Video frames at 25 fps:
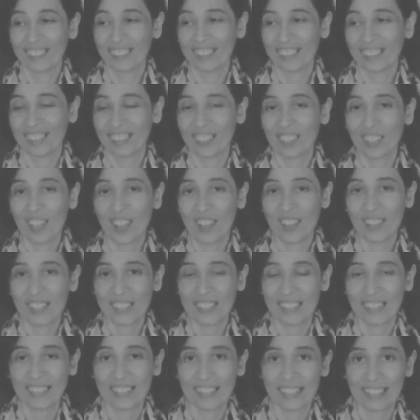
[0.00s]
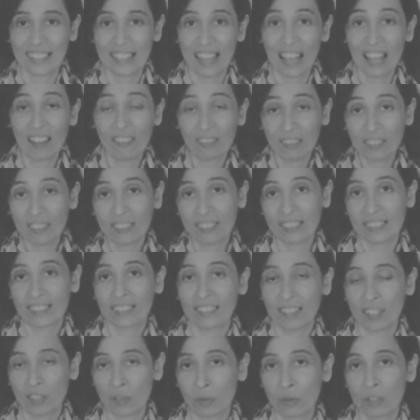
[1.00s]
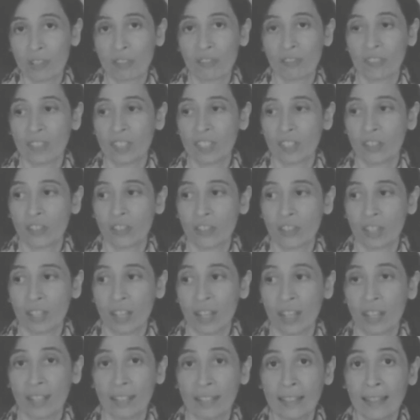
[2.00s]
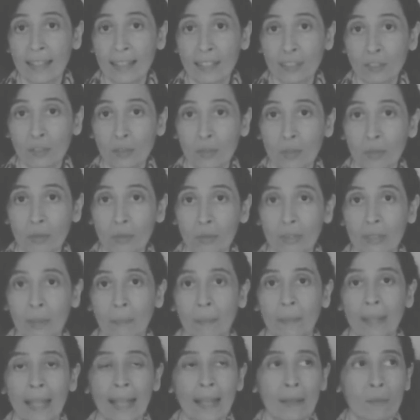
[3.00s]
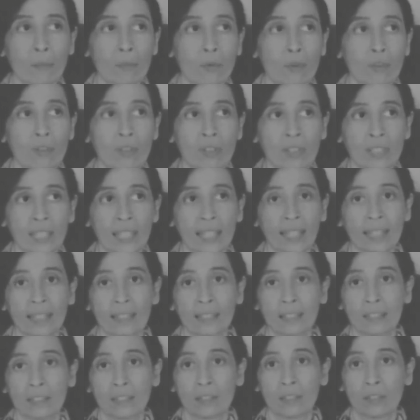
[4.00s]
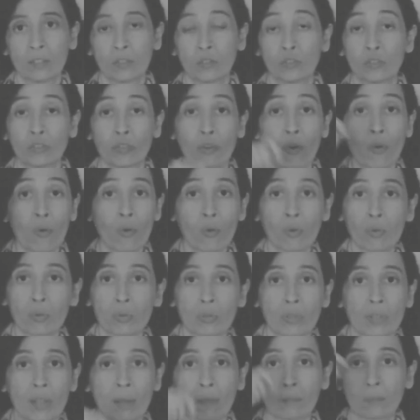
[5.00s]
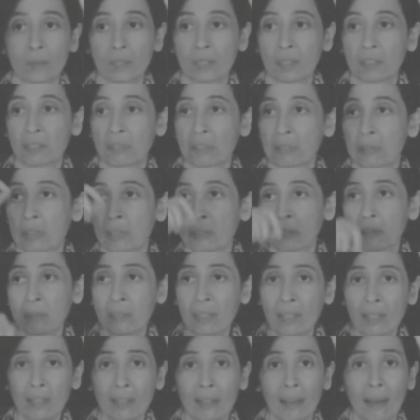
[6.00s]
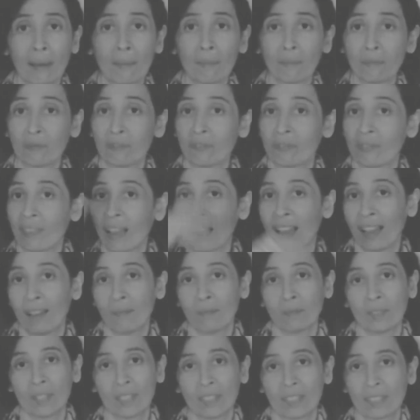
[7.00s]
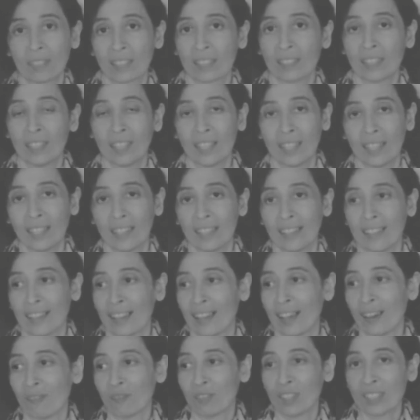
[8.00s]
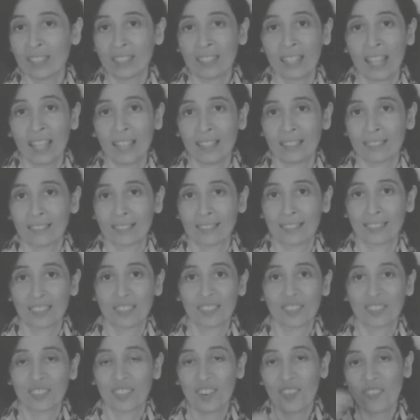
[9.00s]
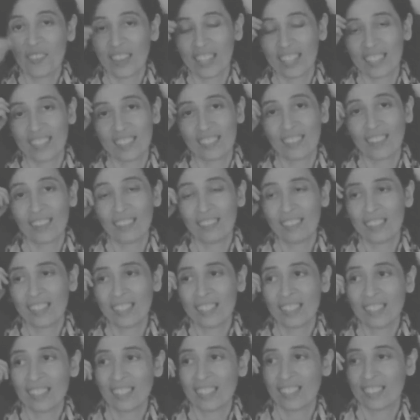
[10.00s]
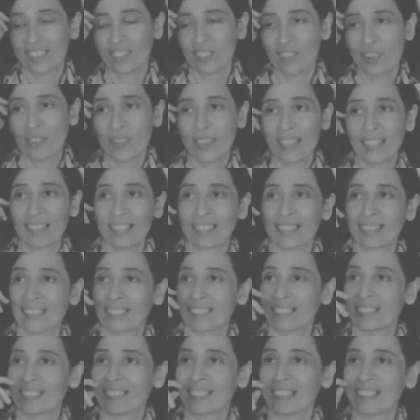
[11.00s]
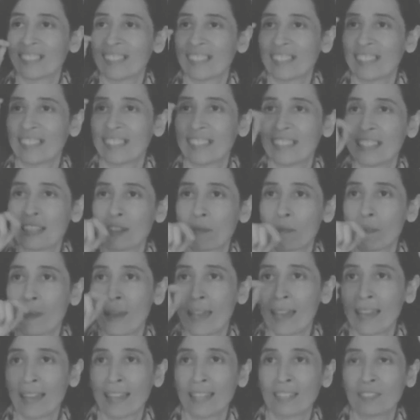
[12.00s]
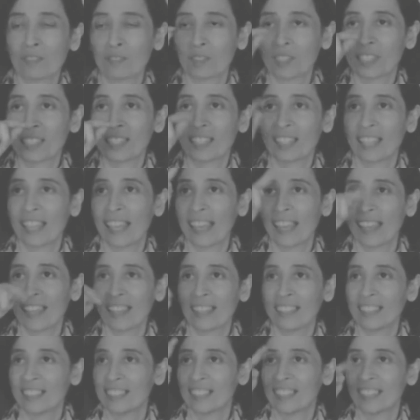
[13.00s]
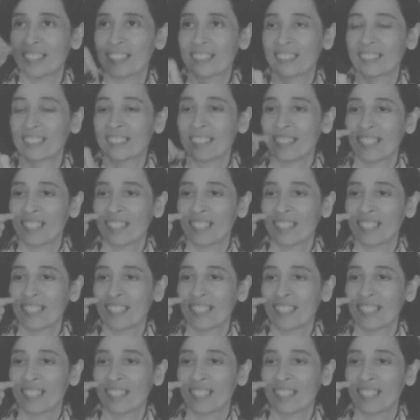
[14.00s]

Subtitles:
classes, after the class was finished, I like to go to the blackboard and draw something. Like I'm not talented in drawing, so I was just drawing this stick man with the head and